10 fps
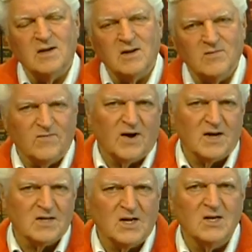in
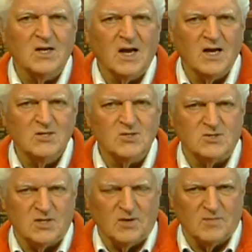fact,
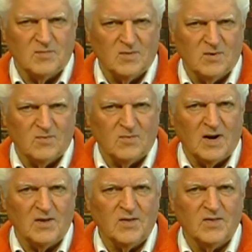engages them,
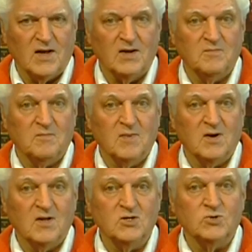rather than
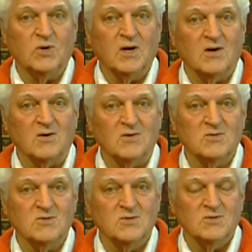merely
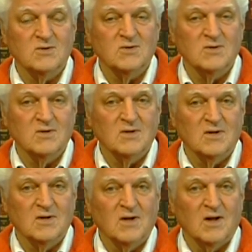triggers
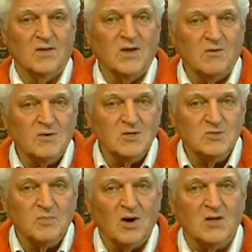their
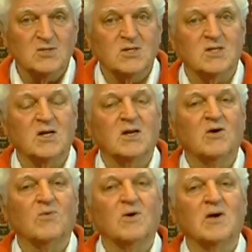response that they
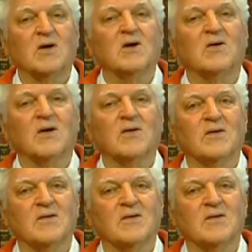don't want to hear it.